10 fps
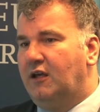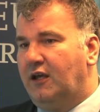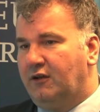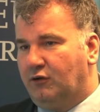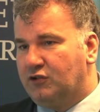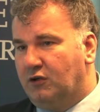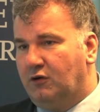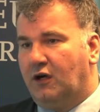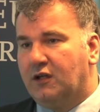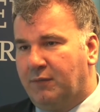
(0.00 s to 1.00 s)
and
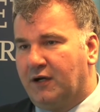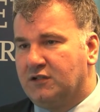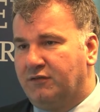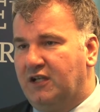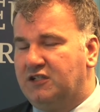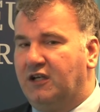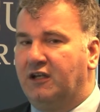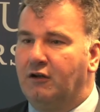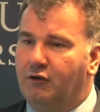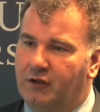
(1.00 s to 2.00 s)
also other parts of Asia,
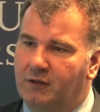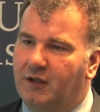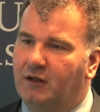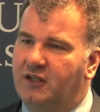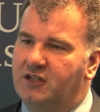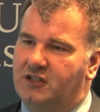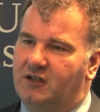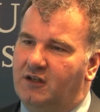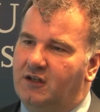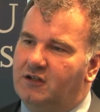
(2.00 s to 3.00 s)
including the Middle
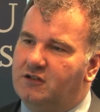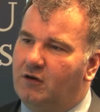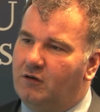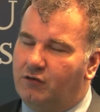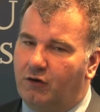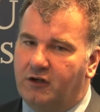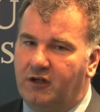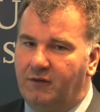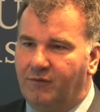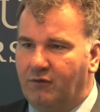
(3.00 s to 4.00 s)
East. So
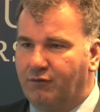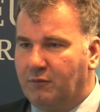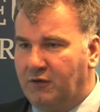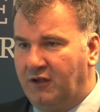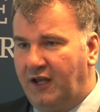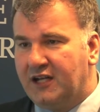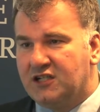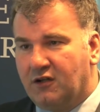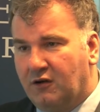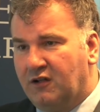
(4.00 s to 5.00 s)
Turkey, from an
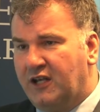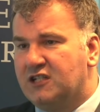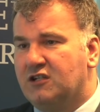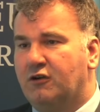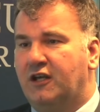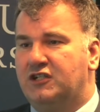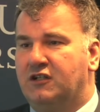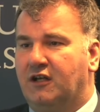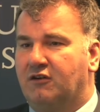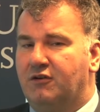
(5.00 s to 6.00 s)
edge
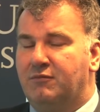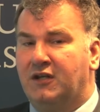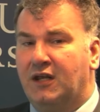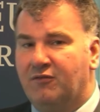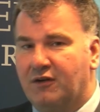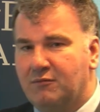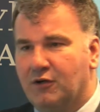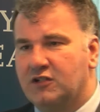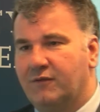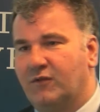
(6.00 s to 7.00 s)
location country, became very
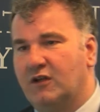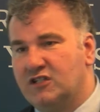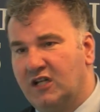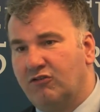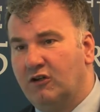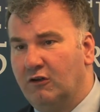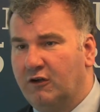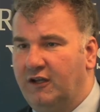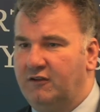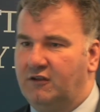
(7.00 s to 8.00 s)
much a centrally
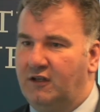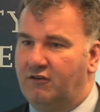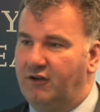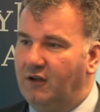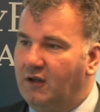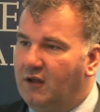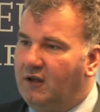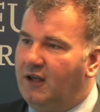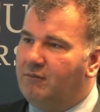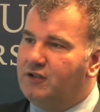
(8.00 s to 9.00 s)
located country.
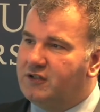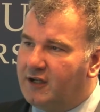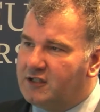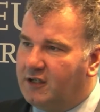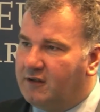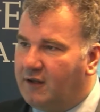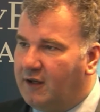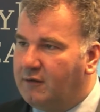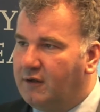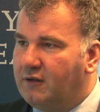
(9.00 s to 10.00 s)
And besides that,
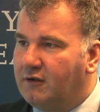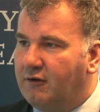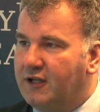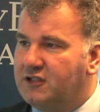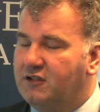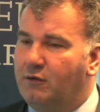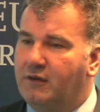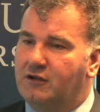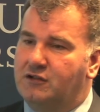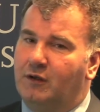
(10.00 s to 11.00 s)
I think the crisis
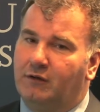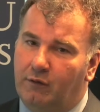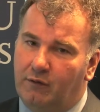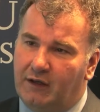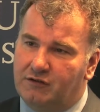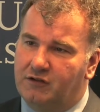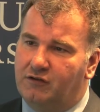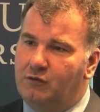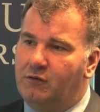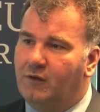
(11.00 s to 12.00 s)

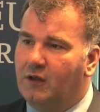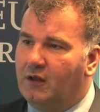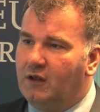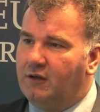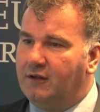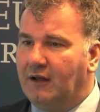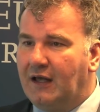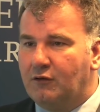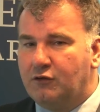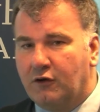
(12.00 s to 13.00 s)
2001-2002 that
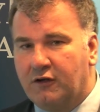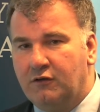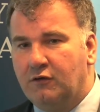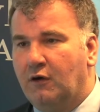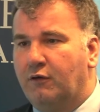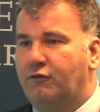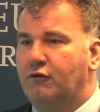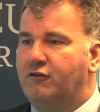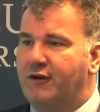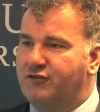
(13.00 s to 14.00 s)
allowed Turkey to go
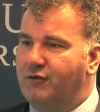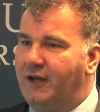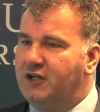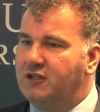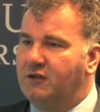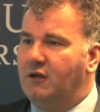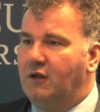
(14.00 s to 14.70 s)
through a transformation,